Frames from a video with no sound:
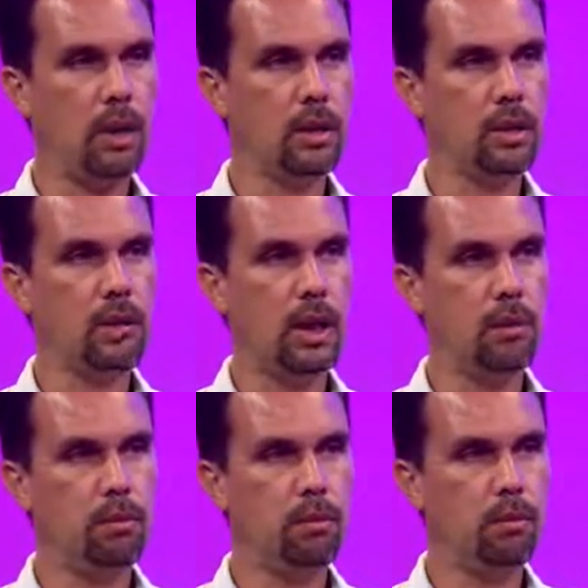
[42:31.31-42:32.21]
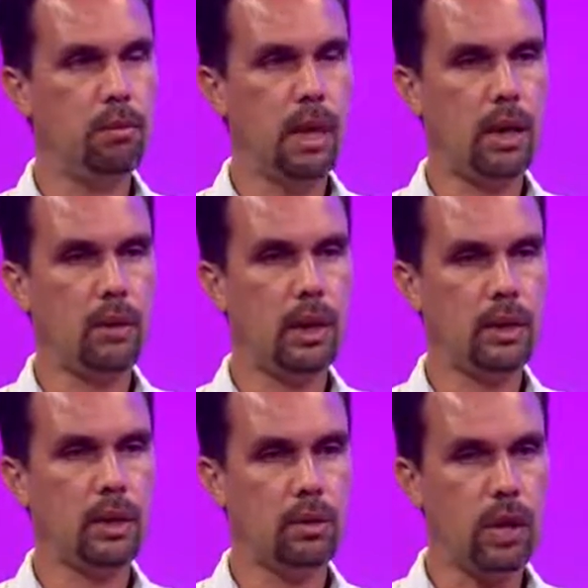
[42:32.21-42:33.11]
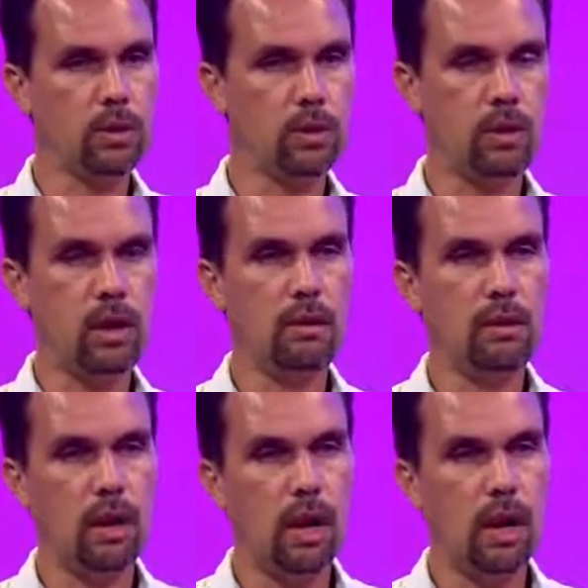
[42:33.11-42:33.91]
and it's about power at the grassroots level.